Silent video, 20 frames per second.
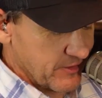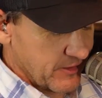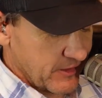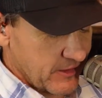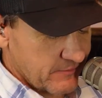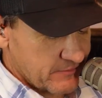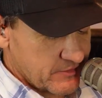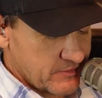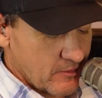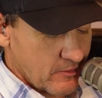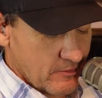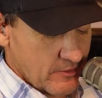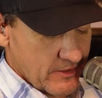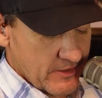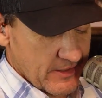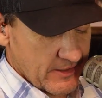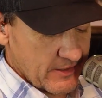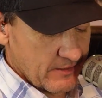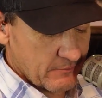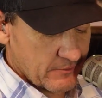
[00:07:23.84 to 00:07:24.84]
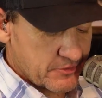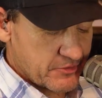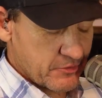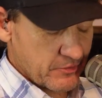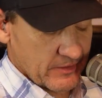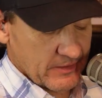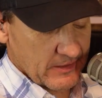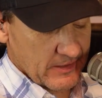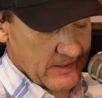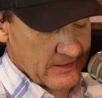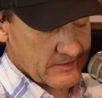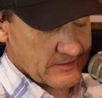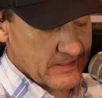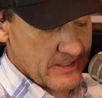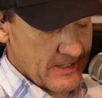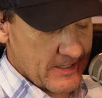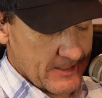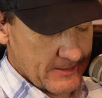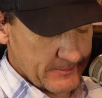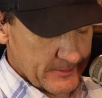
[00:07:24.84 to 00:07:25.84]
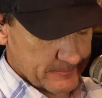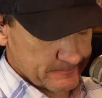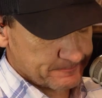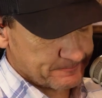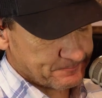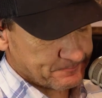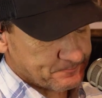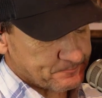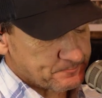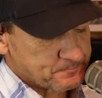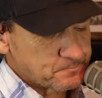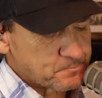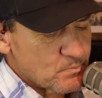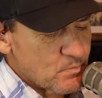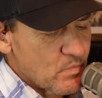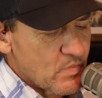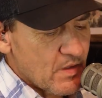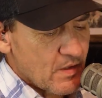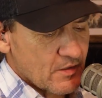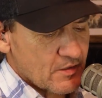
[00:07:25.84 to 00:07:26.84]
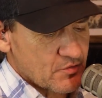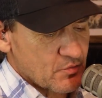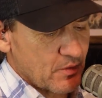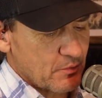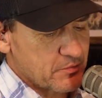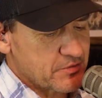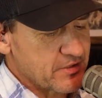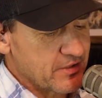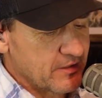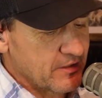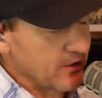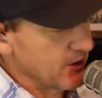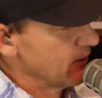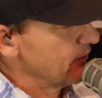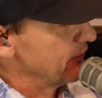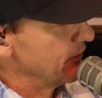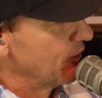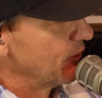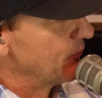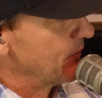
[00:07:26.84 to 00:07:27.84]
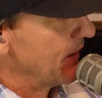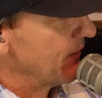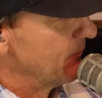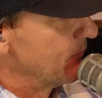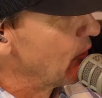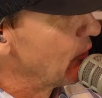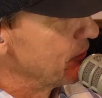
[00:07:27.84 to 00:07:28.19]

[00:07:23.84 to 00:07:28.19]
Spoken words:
thing I've started. I did it with Trent last time, and because we were sitting here, about